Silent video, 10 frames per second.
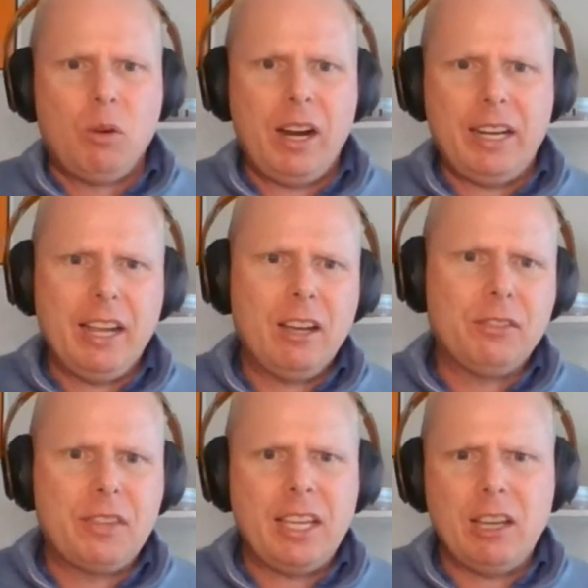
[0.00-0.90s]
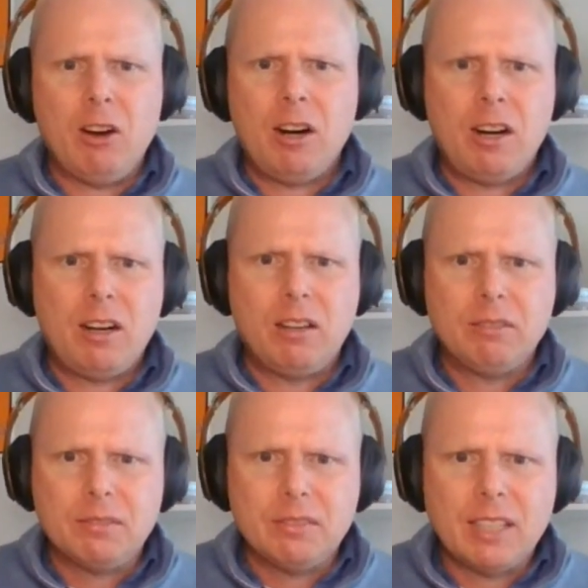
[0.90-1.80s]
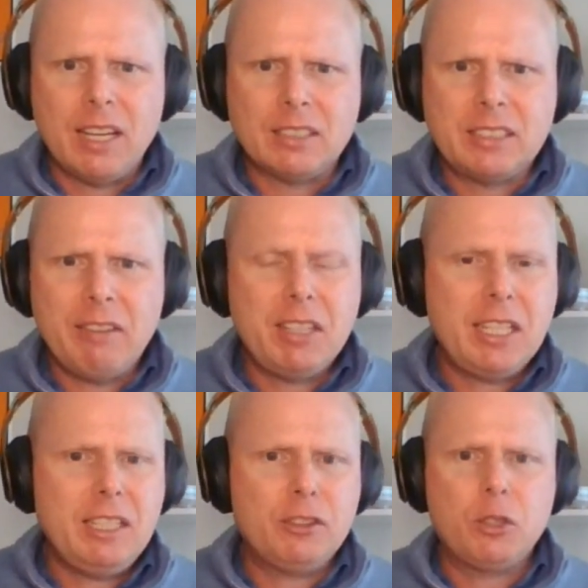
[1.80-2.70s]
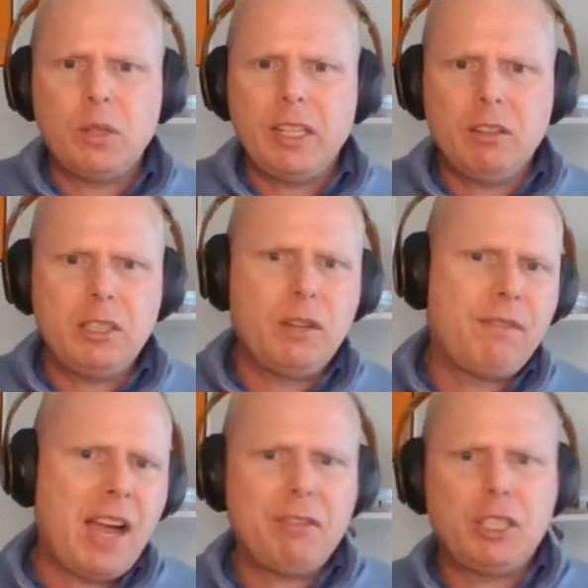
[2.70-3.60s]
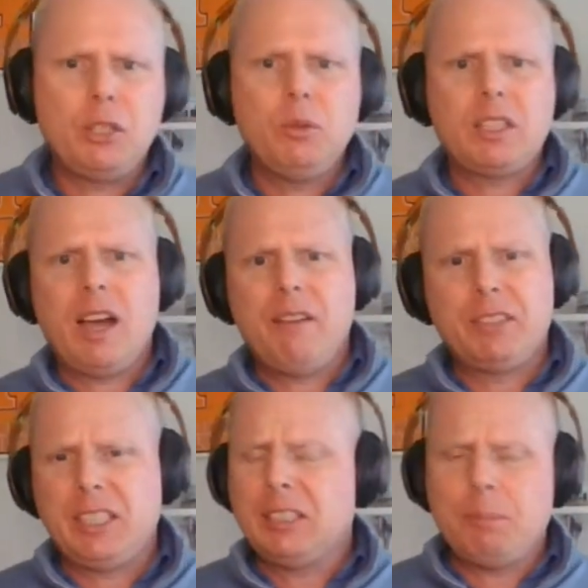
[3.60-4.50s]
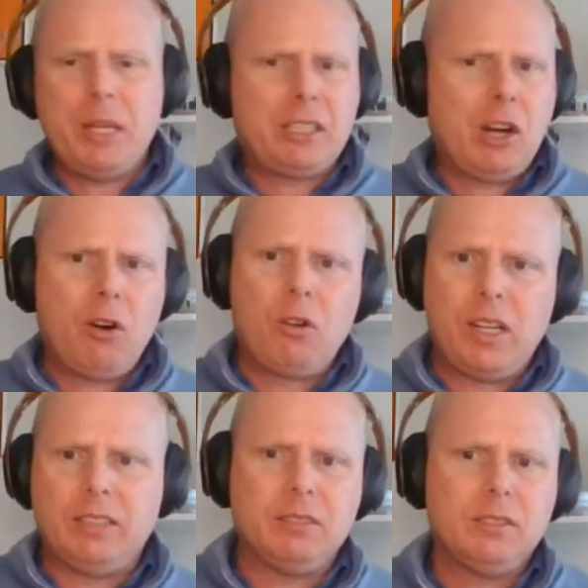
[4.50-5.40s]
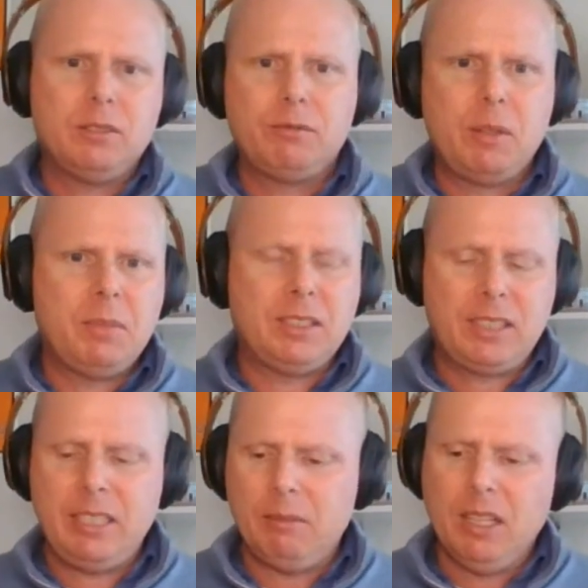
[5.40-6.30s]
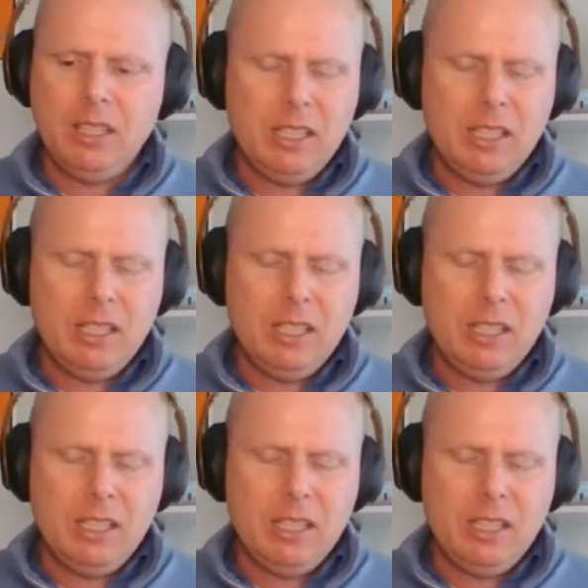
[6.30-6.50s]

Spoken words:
Right now, they are 17-3 on year, 5-2 in conference. That's a big turnaround from this team.